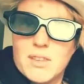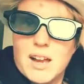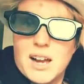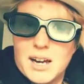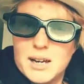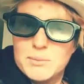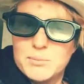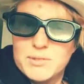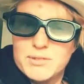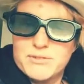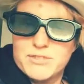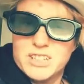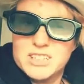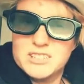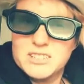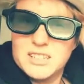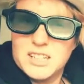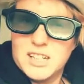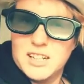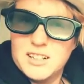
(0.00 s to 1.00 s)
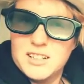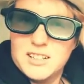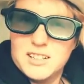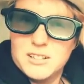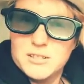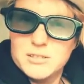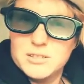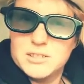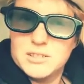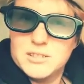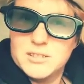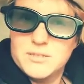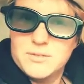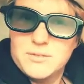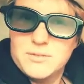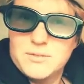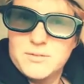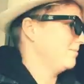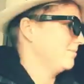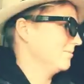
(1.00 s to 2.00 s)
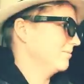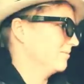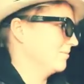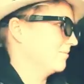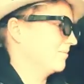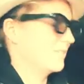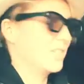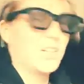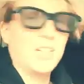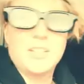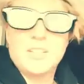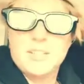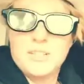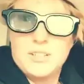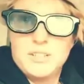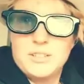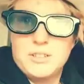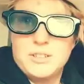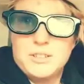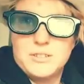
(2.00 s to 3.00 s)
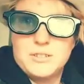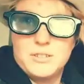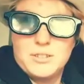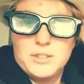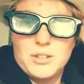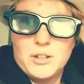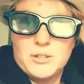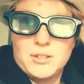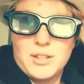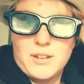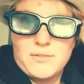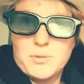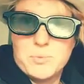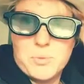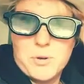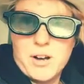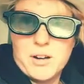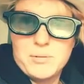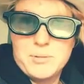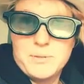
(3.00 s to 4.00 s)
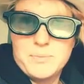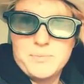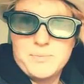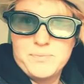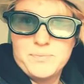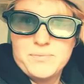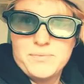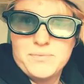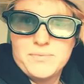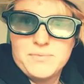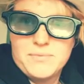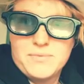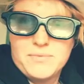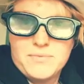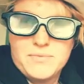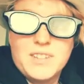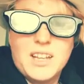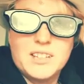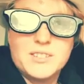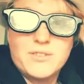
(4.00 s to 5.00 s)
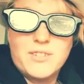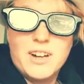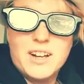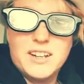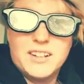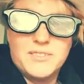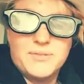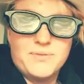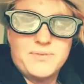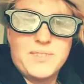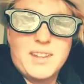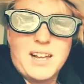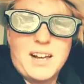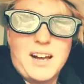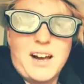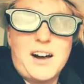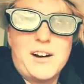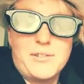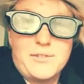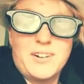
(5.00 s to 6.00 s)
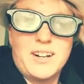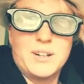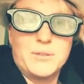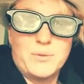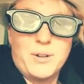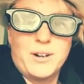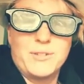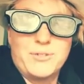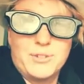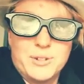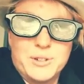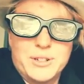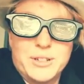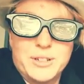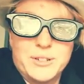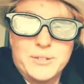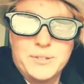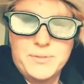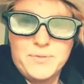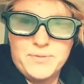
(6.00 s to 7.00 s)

I'm investigating Ilse. You don't have a problem? That's fine, I'll find one for you.